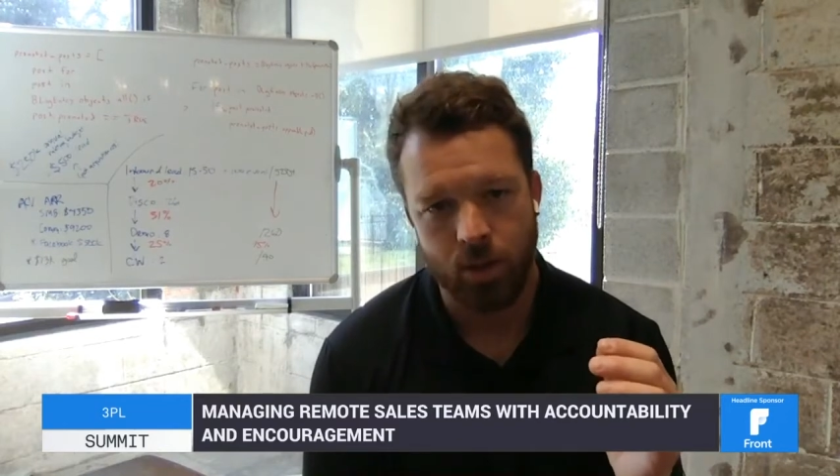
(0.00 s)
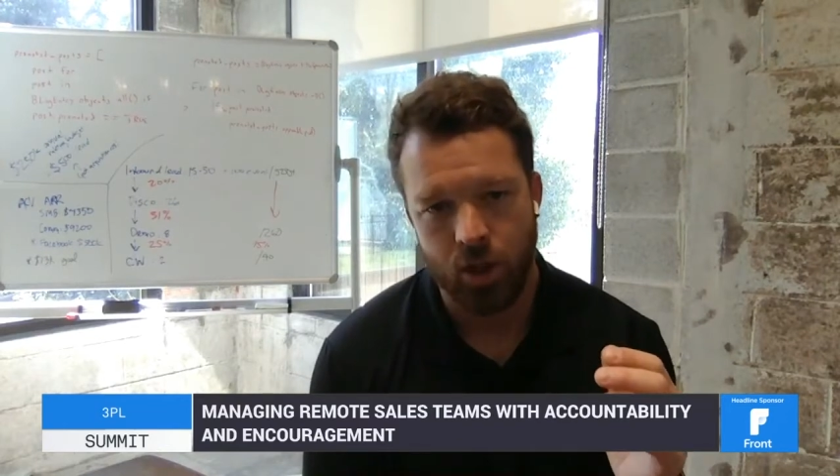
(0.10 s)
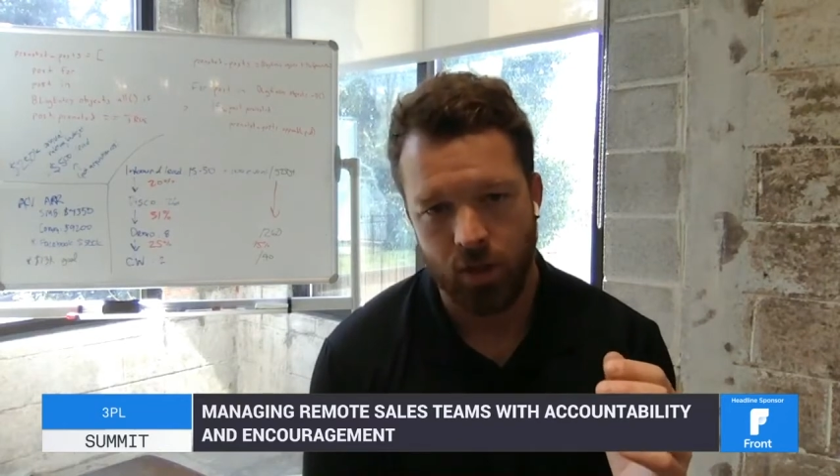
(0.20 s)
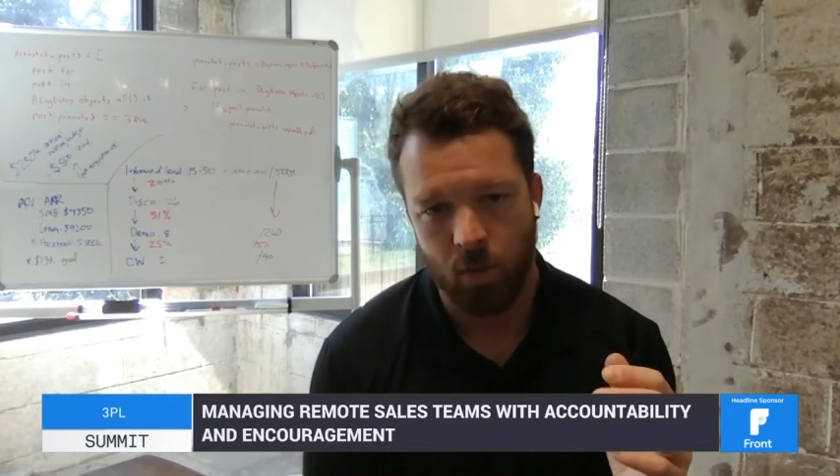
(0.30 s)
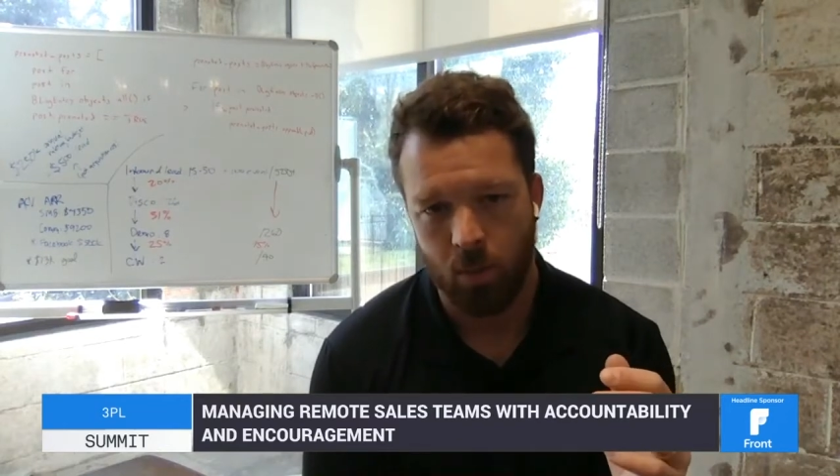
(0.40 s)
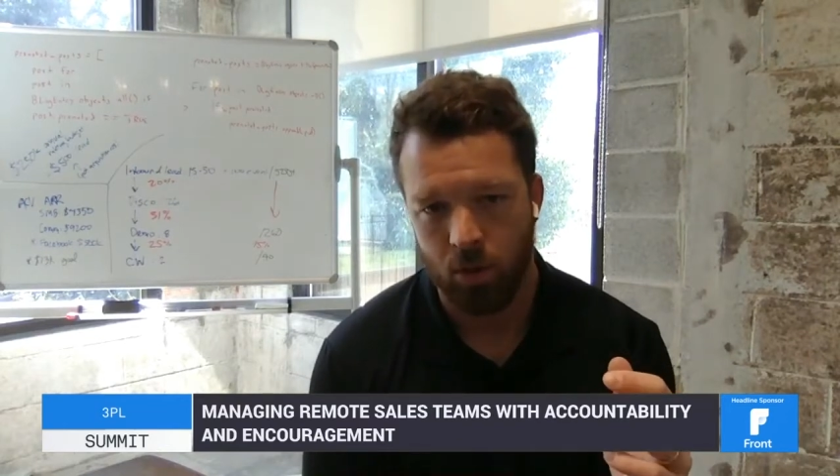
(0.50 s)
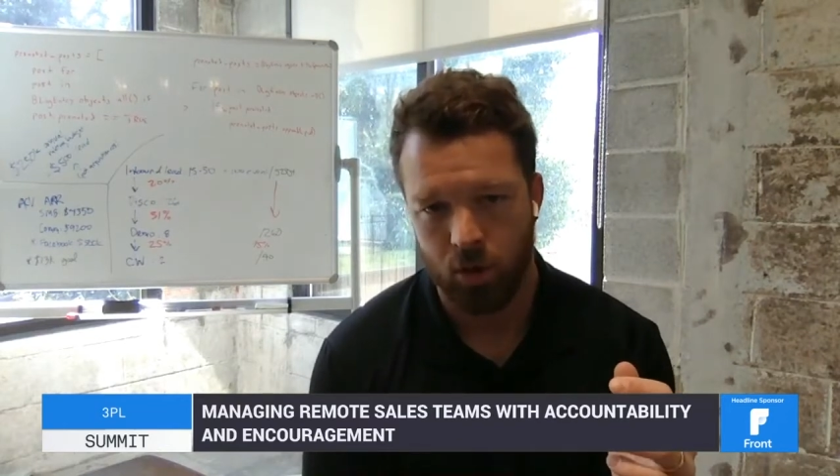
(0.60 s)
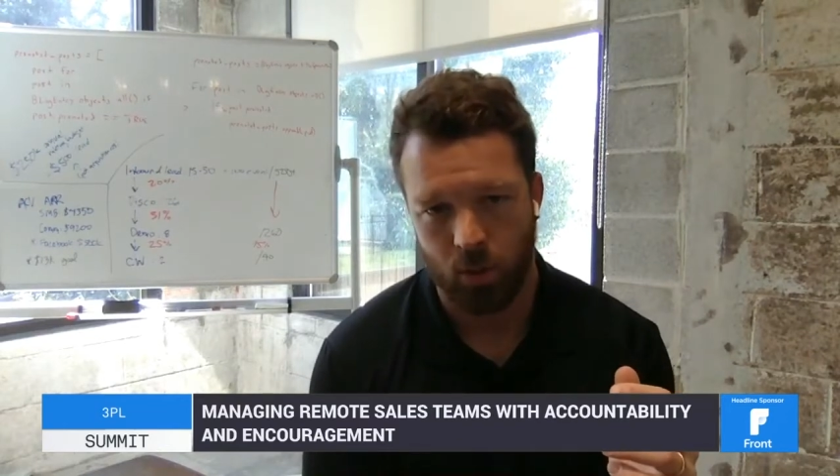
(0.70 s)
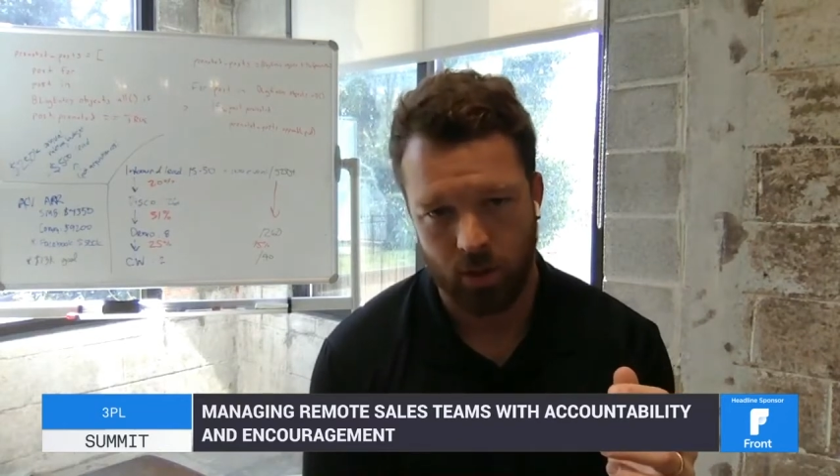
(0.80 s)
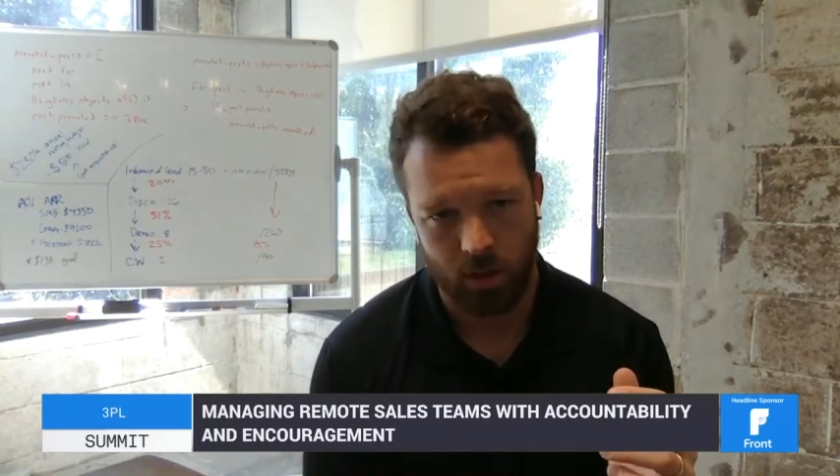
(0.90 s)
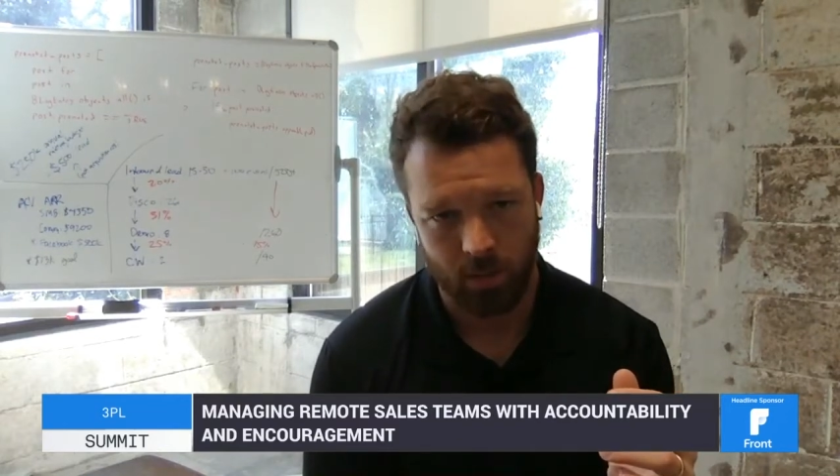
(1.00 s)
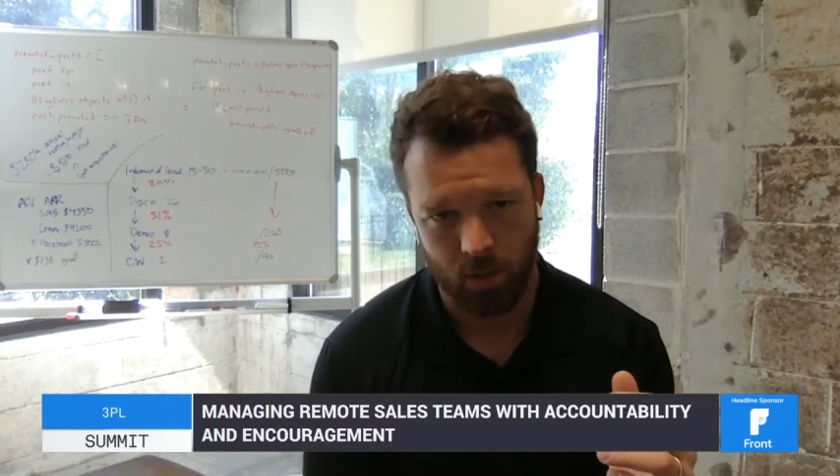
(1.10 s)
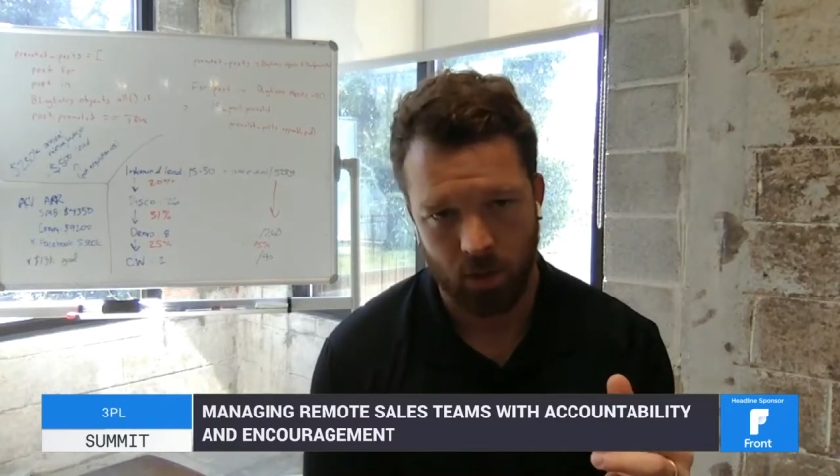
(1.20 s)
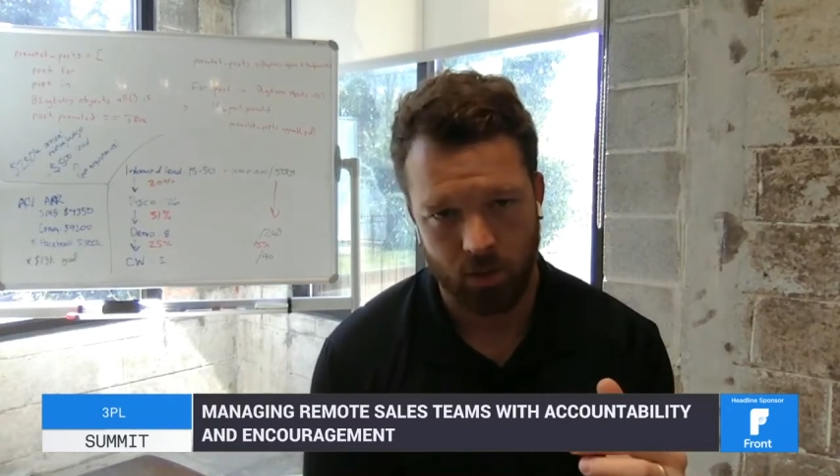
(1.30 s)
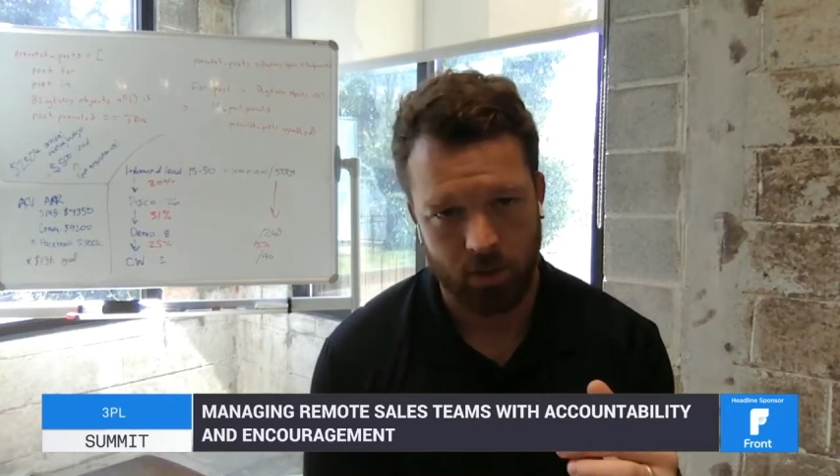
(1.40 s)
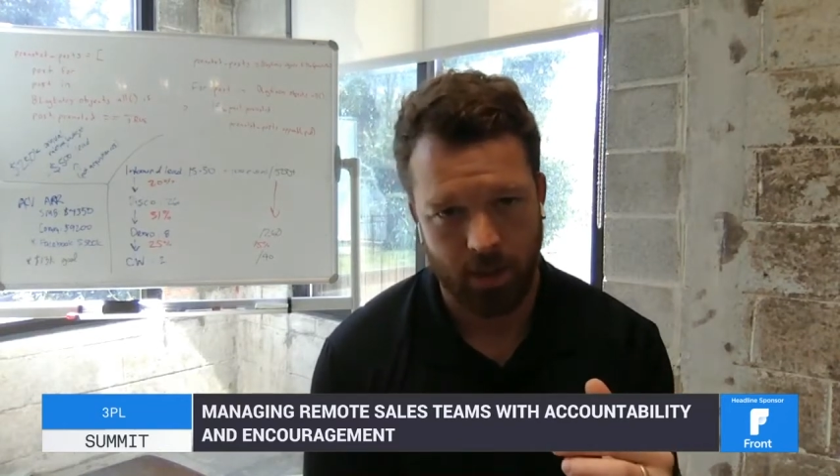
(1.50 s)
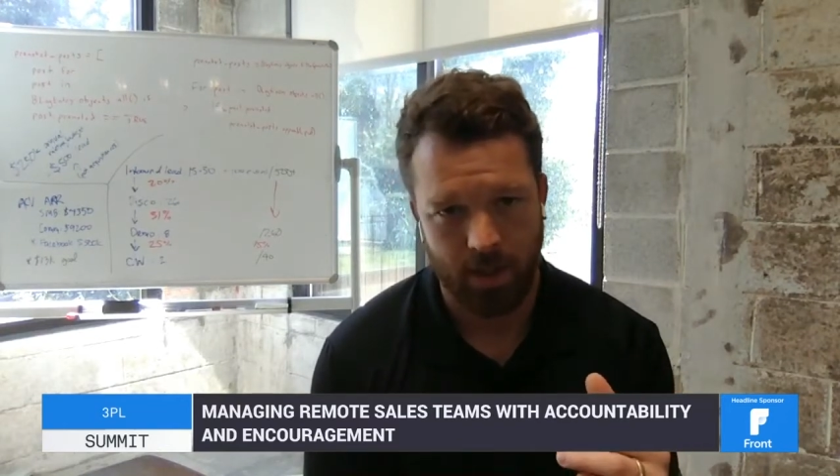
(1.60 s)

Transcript: achievable short-term goals.